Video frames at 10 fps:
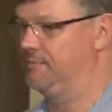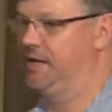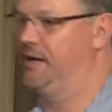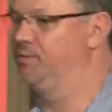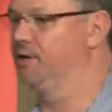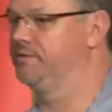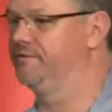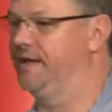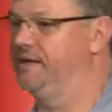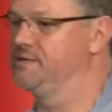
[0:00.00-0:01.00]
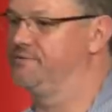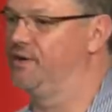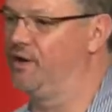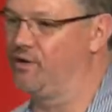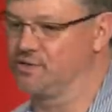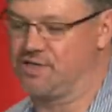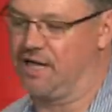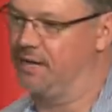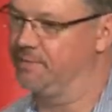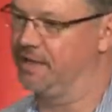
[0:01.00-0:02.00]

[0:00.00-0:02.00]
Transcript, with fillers: I mean, I've worked for vendors for a long time,